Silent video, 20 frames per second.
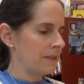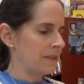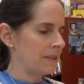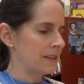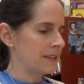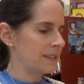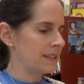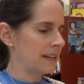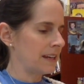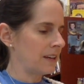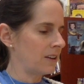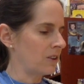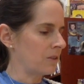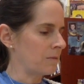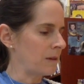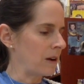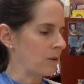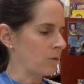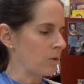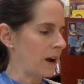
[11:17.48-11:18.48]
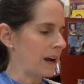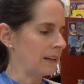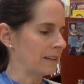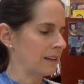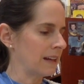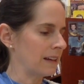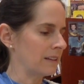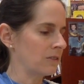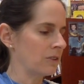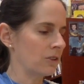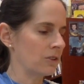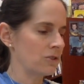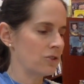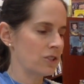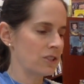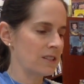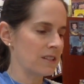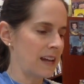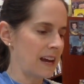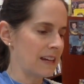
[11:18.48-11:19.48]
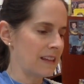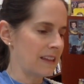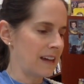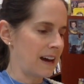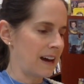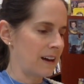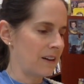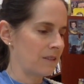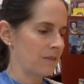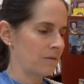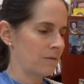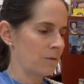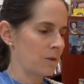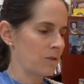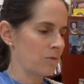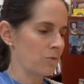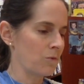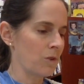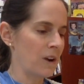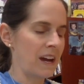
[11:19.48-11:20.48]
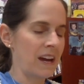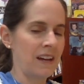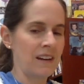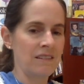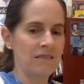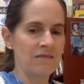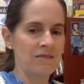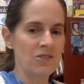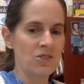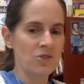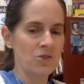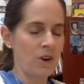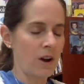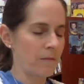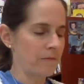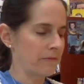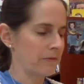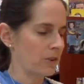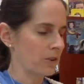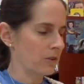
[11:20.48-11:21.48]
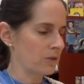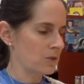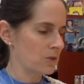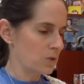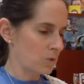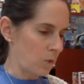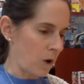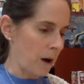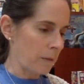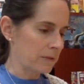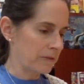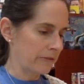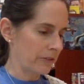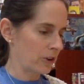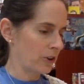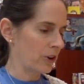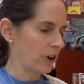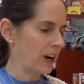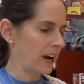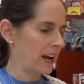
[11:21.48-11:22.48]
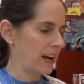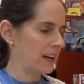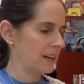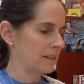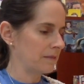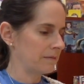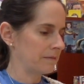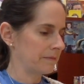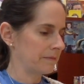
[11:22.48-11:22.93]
The skin on my right leg looked just like that, with red swapped for gray.